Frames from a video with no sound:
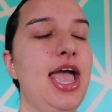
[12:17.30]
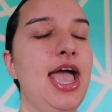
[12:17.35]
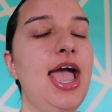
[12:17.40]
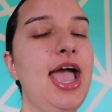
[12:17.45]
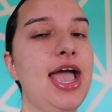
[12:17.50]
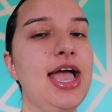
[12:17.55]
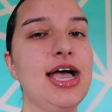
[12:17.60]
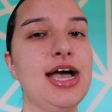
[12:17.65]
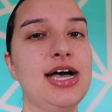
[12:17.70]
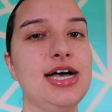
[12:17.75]

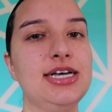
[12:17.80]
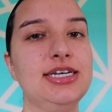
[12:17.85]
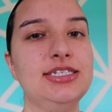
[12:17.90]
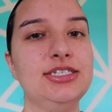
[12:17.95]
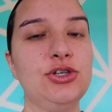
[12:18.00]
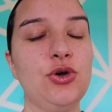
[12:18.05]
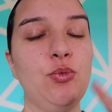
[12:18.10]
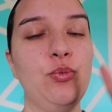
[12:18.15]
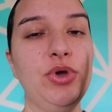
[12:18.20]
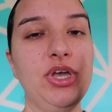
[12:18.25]

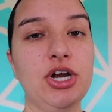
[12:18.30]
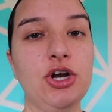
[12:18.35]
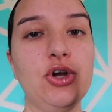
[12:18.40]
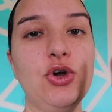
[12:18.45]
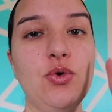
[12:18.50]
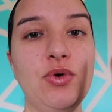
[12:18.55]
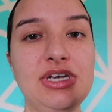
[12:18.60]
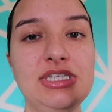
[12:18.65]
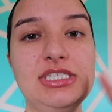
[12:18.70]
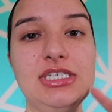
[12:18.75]
And we are
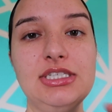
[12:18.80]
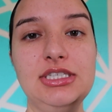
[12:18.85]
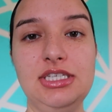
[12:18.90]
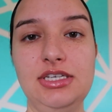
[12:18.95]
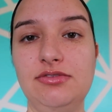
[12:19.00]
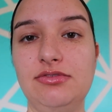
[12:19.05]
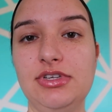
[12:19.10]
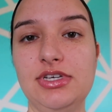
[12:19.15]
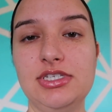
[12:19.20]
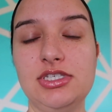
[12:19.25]
going to
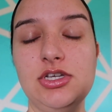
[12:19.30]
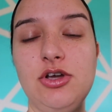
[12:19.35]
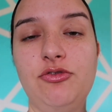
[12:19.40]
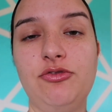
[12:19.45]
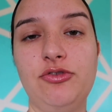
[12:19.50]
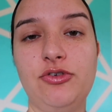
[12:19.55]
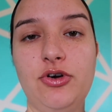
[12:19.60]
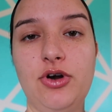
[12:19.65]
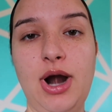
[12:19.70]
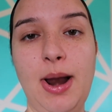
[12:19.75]
leave this
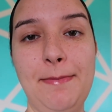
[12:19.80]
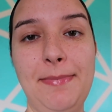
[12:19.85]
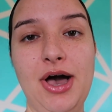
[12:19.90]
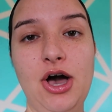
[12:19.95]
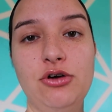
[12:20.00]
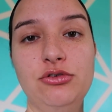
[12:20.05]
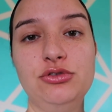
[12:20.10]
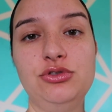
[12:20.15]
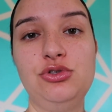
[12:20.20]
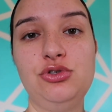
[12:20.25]
for
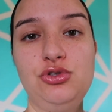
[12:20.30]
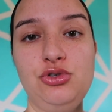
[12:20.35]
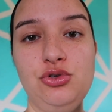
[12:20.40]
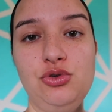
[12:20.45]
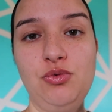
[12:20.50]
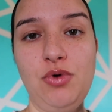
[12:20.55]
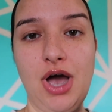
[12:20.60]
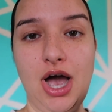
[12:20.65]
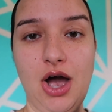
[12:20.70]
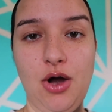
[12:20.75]
about
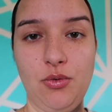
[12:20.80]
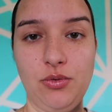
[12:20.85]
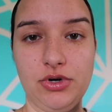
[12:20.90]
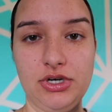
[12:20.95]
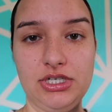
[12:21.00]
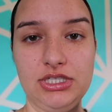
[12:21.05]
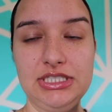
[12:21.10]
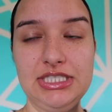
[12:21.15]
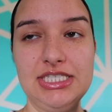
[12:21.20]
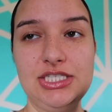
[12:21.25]
2
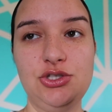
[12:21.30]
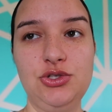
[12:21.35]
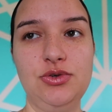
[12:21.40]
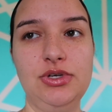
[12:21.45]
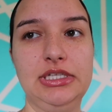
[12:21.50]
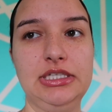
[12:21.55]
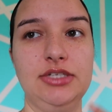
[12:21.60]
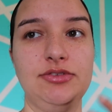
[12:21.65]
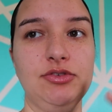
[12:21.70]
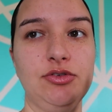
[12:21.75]
hours. You
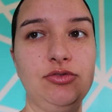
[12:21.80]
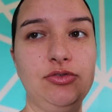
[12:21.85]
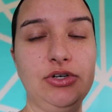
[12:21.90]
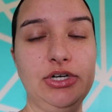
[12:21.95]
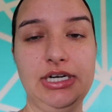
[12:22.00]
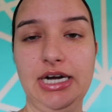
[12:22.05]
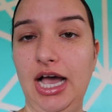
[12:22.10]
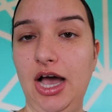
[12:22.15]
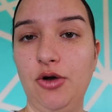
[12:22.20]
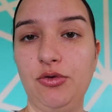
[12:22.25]
can leave it
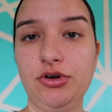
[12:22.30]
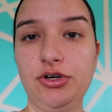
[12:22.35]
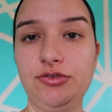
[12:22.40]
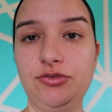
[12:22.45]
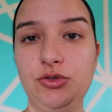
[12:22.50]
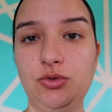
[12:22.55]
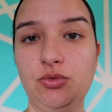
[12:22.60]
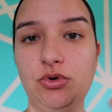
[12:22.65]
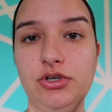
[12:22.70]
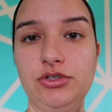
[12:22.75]
for an hour
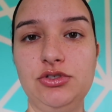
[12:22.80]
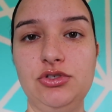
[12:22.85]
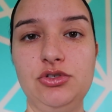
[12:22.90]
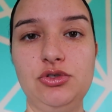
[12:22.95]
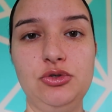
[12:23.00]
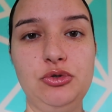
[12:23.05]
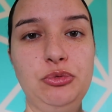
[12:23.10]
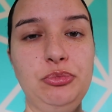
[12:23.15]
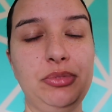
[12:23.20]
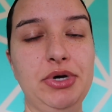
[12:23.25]
if you want
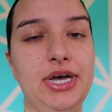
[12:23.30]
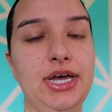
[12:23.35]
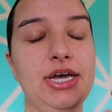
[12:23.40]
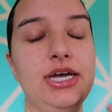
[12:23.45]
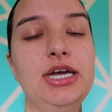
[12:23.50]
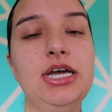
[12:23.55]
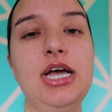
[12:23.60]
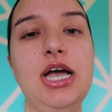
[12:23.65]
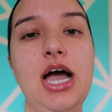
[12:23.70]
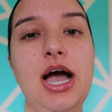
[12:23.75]
to,
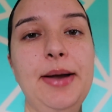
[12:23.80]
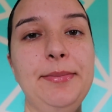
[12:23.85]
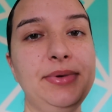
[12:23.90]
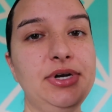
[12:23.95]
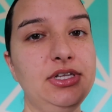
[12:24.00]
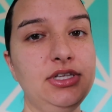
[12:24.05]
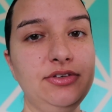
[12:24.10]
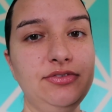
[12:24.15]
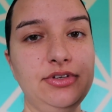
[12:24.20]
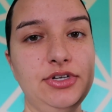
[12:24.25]
but I'm
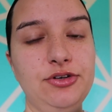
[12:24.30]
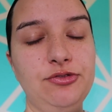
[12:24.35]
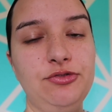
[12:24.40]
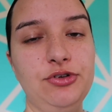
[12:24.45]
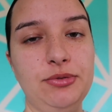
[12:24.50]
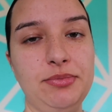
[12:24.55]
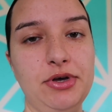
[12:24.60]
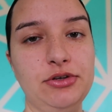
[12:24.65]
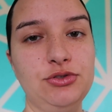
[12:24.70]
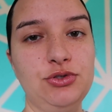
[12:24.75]
gonna leave it in
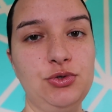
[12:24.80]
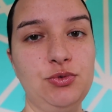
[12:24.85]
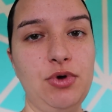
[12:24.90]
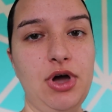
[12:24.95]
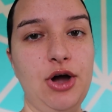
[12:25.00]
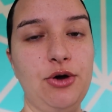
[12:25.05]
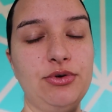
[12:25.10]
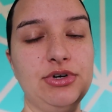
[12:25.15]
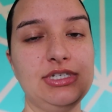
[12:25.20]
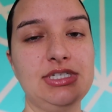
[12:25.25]
for about 2
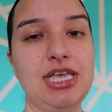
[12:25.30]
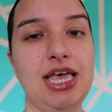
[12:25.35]
hours.